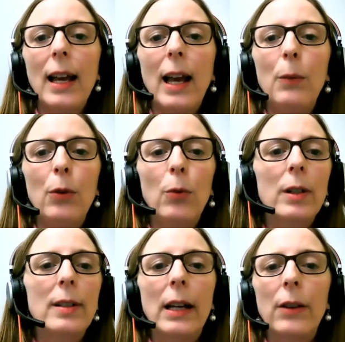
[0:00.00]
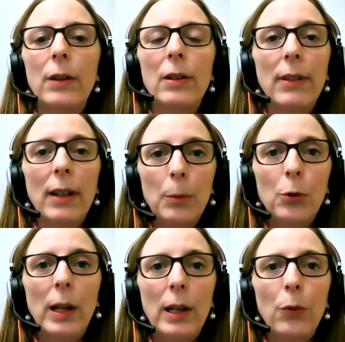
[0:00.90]
and we've worked together to develop
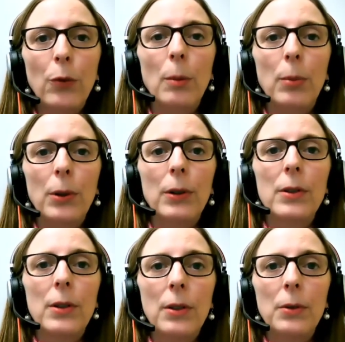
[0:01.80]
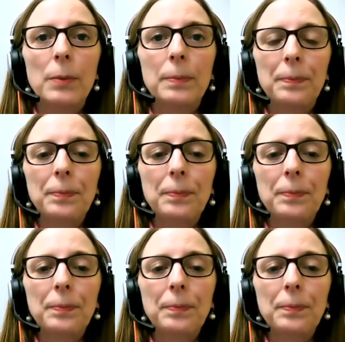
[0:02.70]
training for employers too.